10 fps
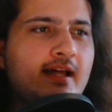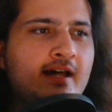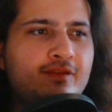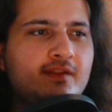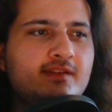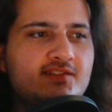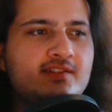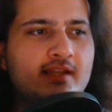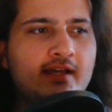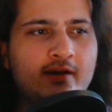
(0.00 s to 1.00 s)
I think this
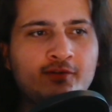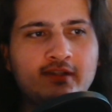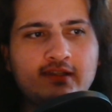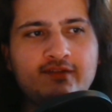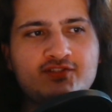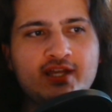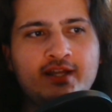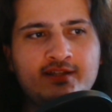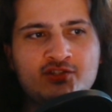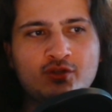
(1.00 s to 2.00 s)
is the on the left
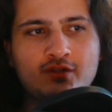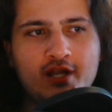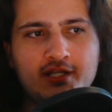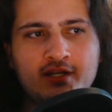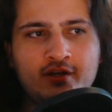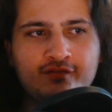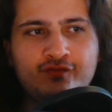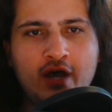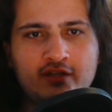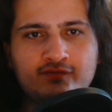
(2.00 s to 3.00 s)
side Xolaani in her
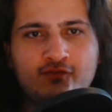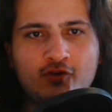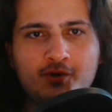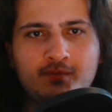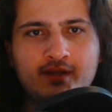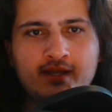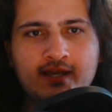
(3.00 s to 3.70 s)
final form,